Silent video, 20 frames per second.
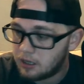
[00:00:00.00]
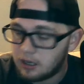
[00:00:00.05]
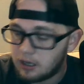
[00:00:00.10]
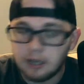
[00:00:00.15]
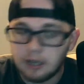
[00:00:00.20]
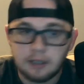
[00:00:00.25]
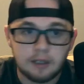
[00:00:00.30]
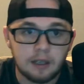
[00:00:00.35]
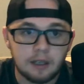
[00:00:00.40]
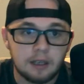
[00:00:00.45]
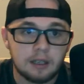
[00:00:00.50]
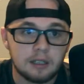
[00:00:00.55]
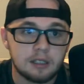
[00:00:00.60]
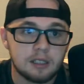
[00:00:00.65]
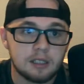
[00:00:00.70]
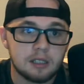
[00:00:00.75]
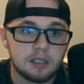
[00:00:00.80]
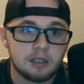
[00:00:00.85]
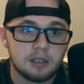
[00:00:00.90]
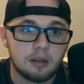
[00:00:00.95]
I think
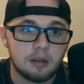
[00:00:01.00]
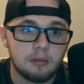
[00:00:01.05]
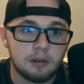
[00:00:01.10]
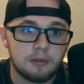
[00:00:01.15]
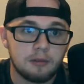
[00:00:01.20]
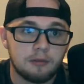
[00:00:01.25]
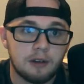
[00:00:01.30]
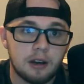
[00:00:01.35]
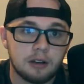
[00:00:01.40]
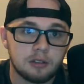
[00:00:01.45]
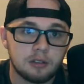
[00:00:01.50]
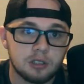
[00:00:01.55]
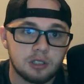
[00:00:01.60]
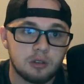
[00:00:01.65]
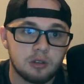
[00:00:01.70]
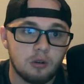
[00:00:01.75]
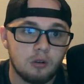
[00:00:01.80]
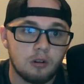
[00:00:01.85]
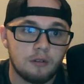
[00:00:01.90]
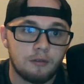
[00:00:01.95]
is going to be the final
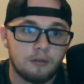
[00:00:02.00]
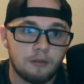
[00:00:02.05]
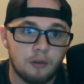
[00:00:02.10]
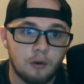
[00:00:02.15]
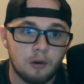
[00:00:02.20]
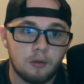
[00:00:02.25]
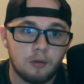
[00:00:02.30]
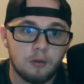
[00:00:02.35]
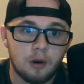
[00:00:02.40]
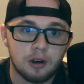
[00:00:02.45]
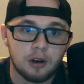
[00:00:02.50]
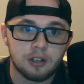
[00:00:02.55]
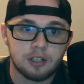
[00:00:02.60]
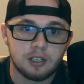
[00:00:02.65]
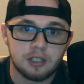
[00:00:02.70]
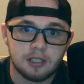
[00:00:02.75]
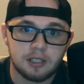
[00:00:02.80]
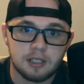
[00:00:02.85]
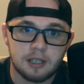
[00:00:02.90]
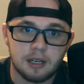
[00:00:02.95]
score for
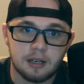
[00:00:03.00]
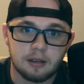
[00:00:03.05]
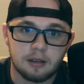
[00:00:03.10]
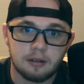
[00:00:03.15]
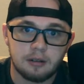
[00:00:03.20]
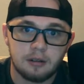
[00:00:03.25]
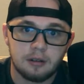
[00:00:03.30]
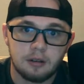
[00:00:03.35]
Washington State.